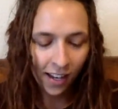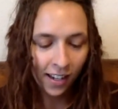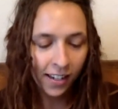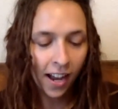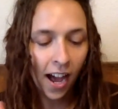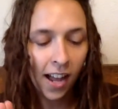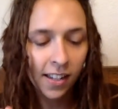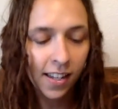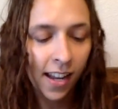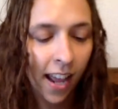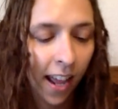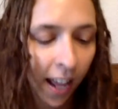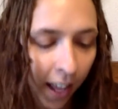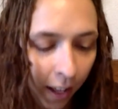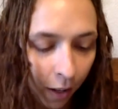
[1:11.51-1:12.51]
not
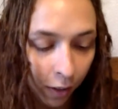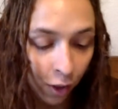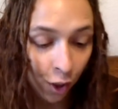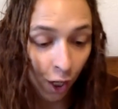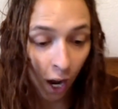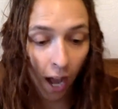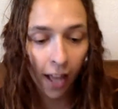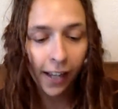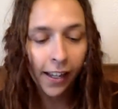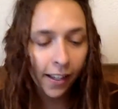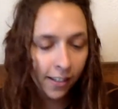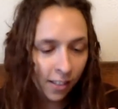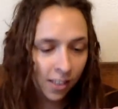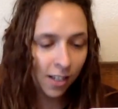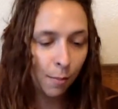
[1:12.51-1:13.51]
a
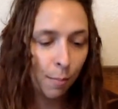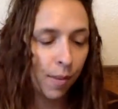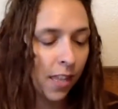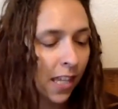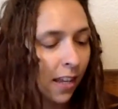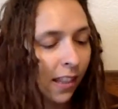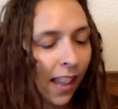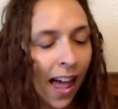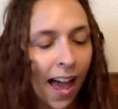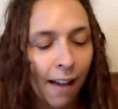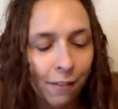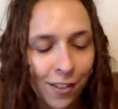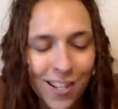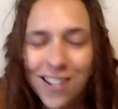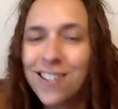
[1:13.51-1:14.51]
giant sympathy
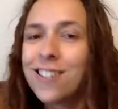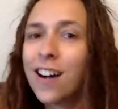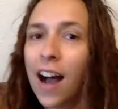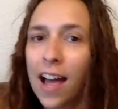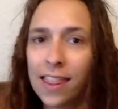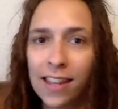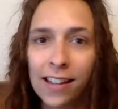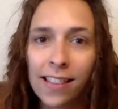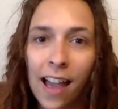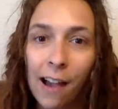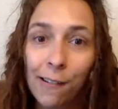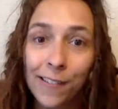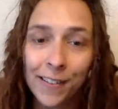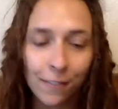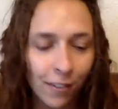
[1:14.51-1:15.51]
laugh, so I think
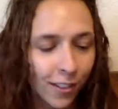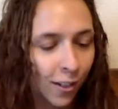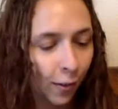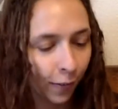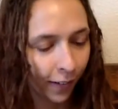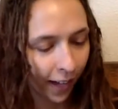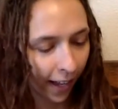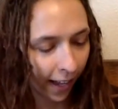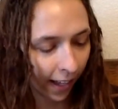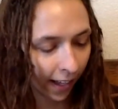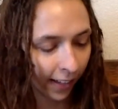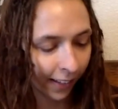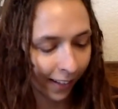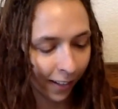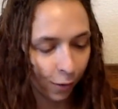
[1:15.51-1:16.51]
that one was okay,
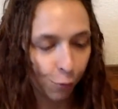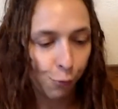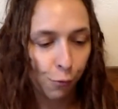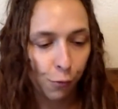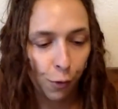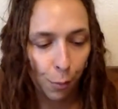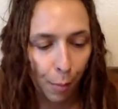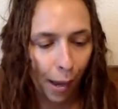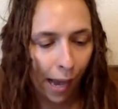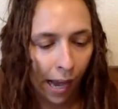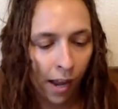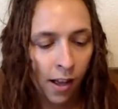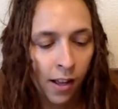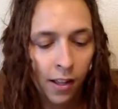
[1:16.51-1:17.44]
at least for me.